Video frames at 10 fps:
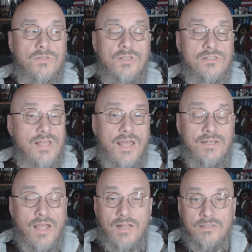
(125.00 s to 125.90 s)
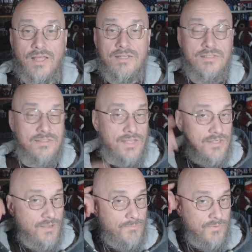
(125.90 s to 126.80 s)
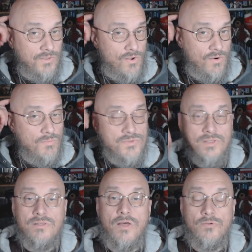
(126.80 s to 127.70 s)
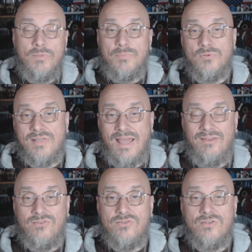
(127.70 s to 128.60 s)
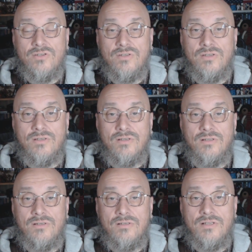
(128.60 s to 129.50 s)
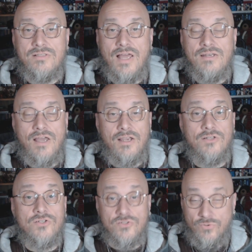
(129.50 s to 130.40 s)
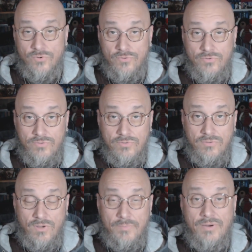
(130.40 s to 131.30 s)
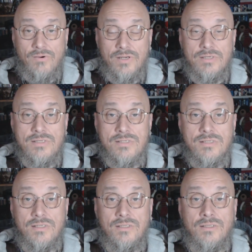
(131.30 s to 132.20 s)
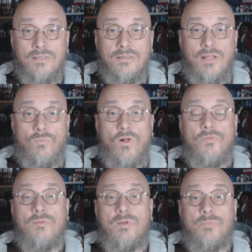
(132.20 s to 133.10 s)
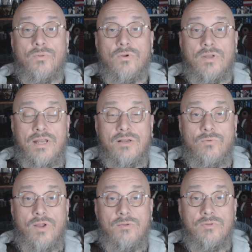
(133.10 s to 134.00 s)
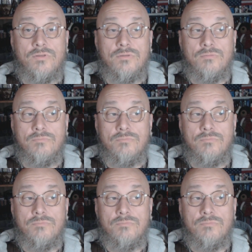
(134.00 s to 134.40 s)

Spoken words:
does that not send up alarms in other people's heads? Does that not concern Americans that wealthy people are getting away with